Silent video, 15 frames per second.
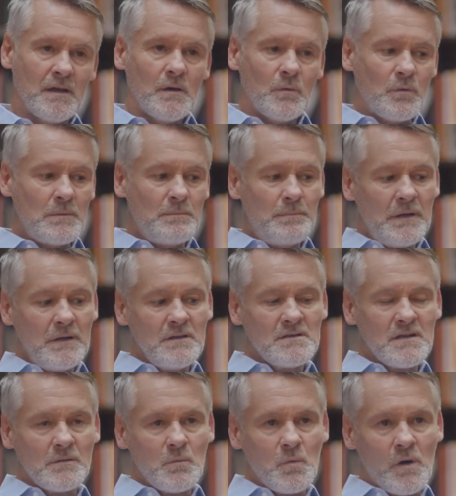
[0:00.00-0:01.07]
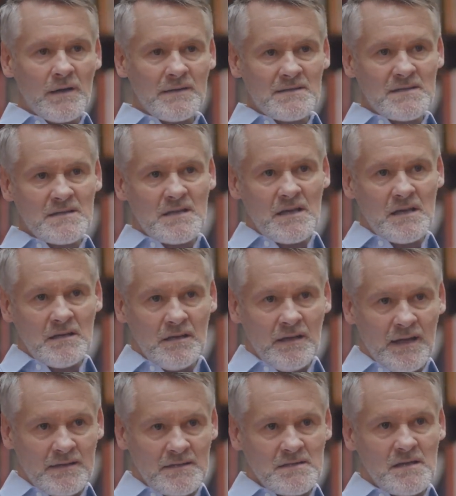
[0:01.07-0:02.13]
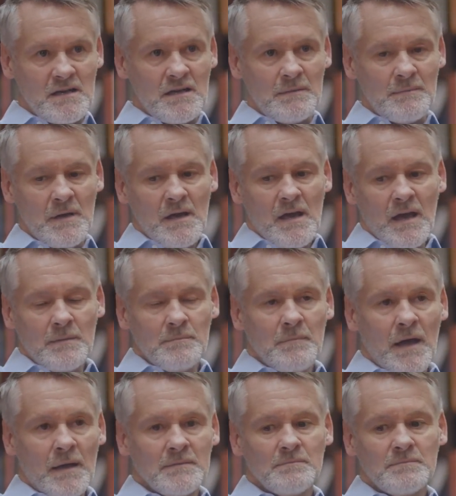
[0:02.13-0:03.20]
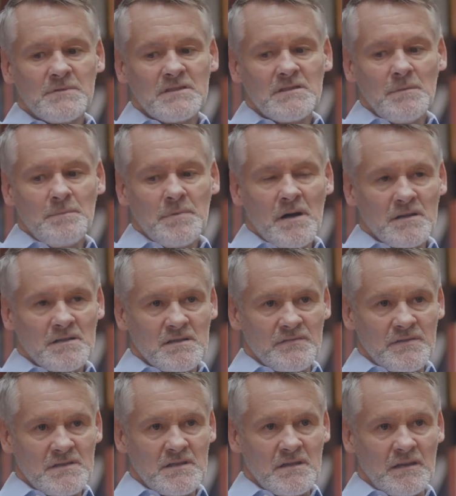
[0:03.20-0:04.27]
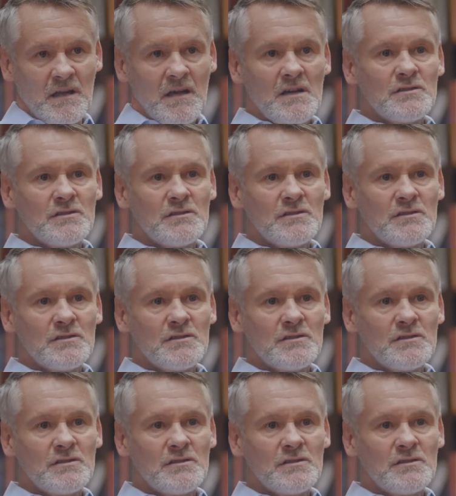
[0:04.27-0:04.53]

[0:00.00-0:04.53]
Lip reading: We build on one skill at a time and subparts of a skill.